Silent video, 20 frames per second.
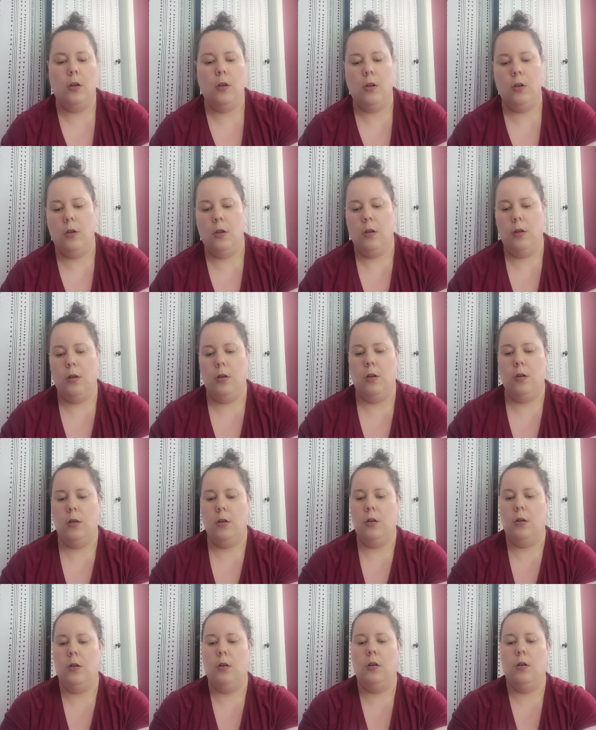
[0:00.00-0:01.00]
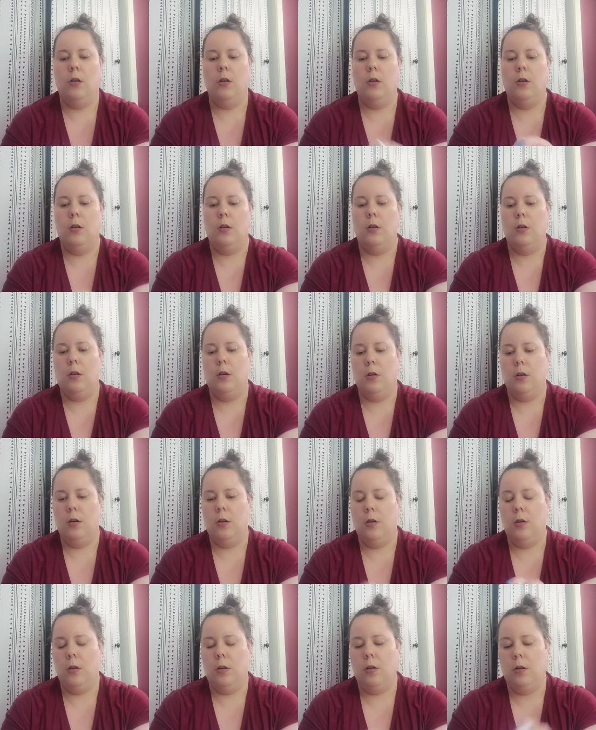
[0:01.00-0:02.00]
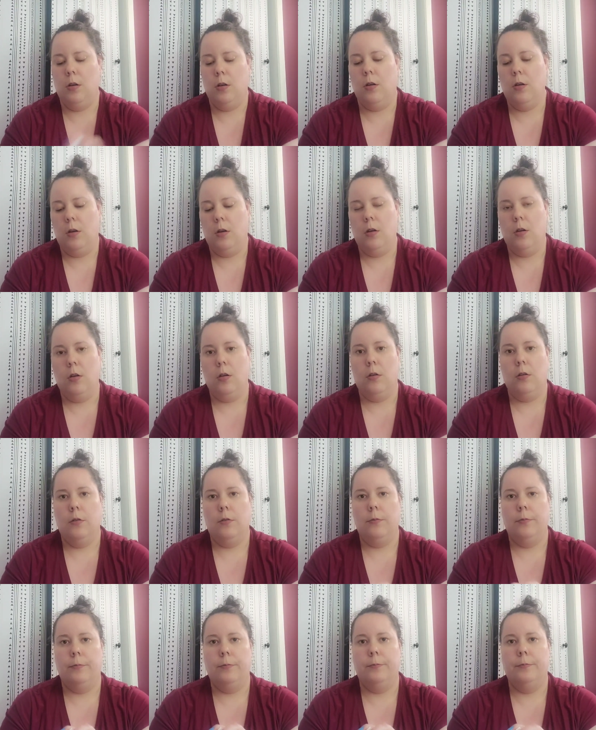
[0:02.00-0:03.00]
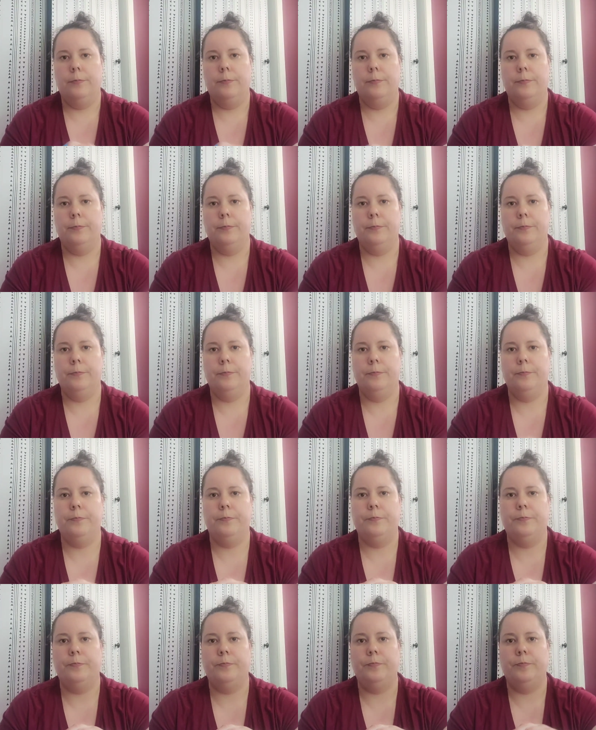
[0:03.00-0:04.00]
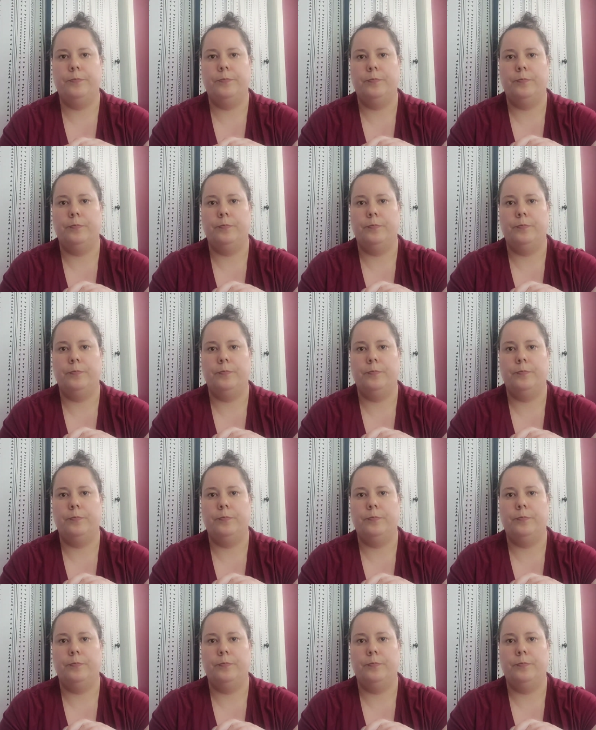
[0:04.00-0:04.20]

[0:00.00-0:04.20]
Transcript: (no one is talking)